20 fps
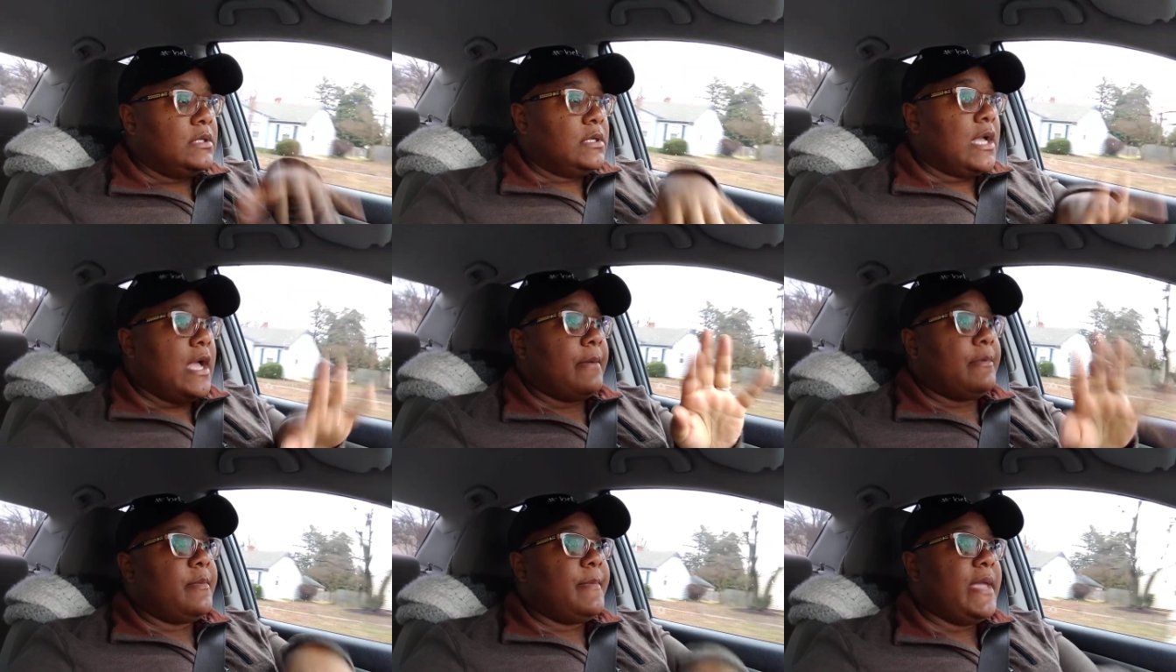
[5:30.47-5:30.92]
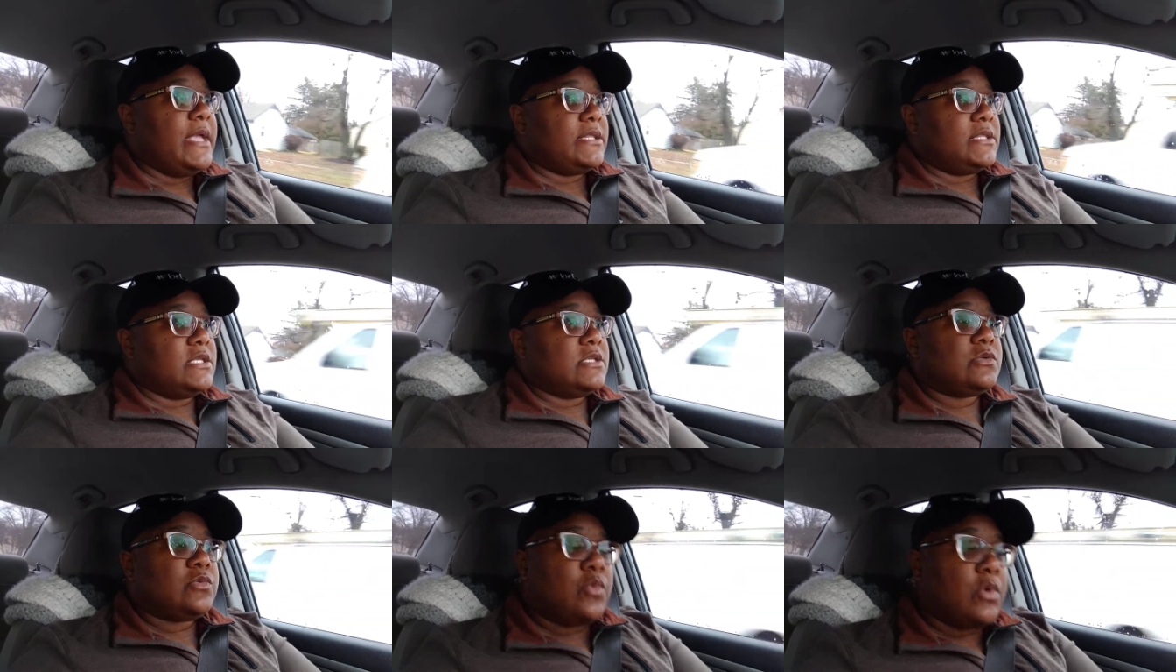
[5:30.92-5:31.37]
I'm gonna make
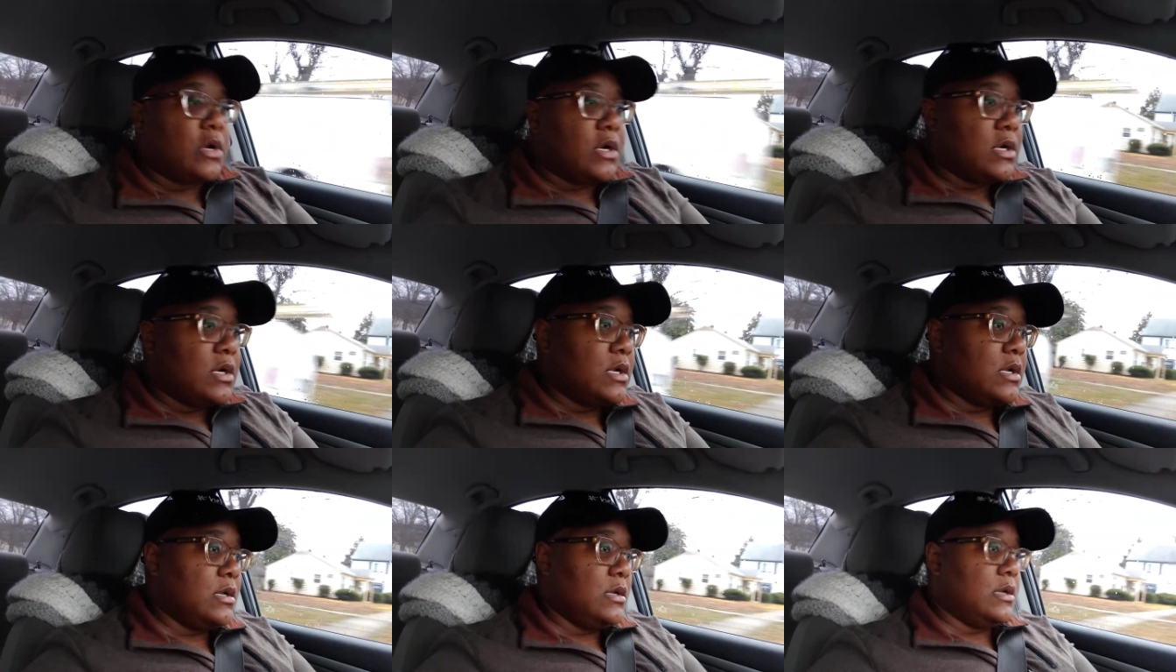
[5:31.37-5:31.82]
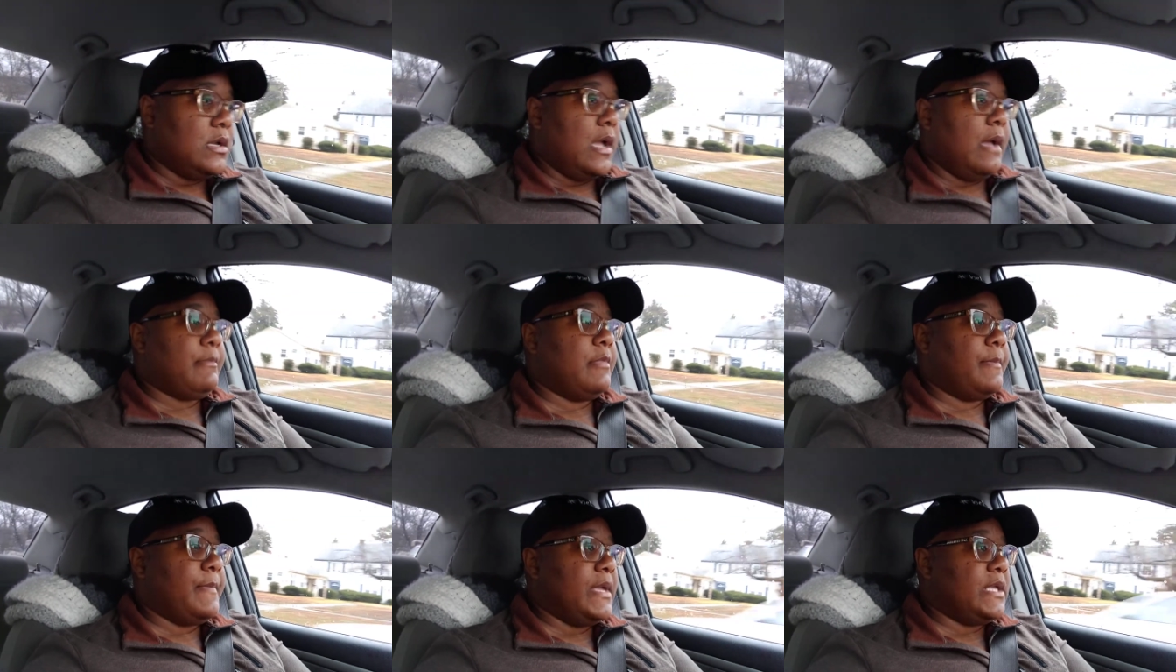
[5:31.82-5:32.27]
this work.
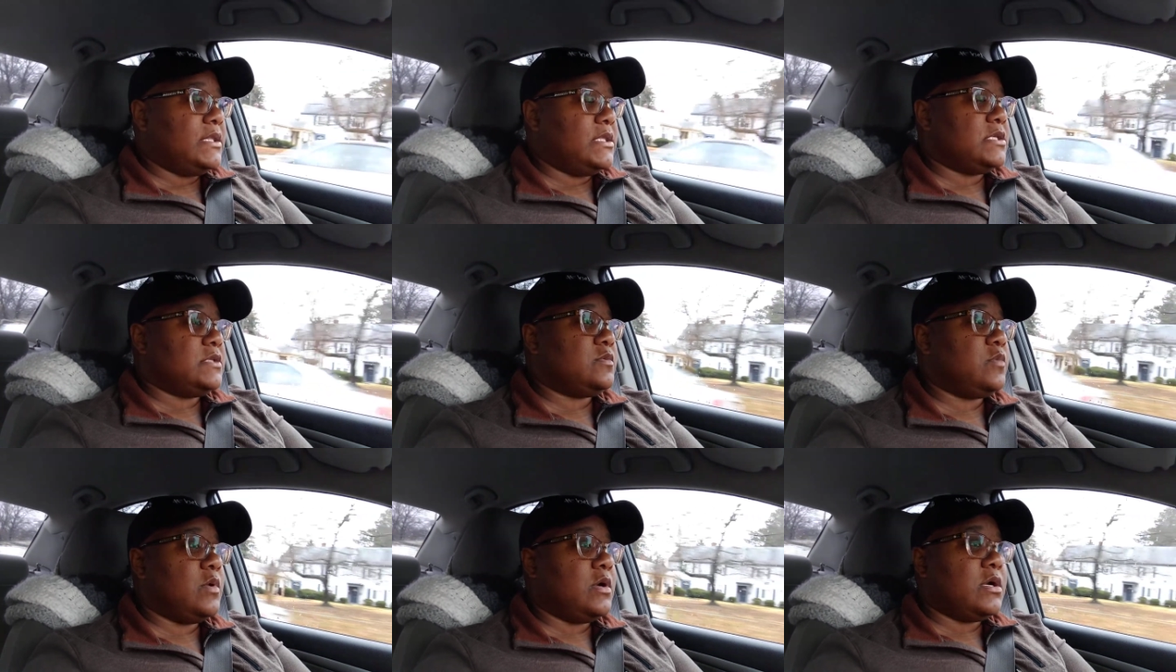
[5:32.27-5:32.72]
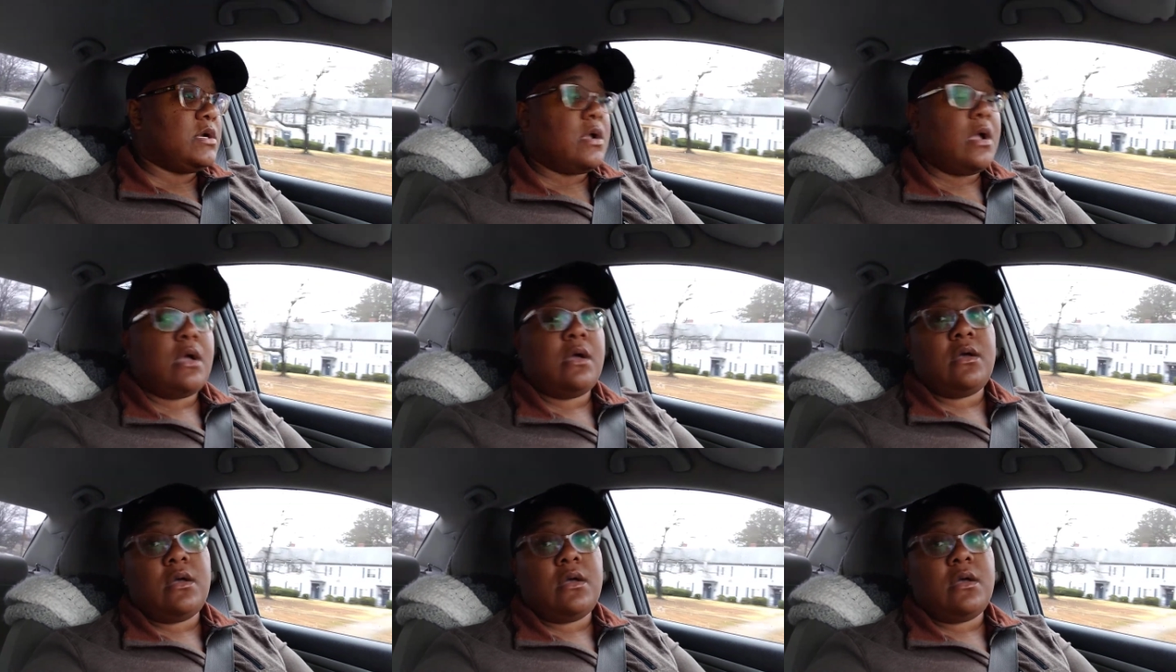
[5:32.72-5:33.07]
I'm gonna make this work.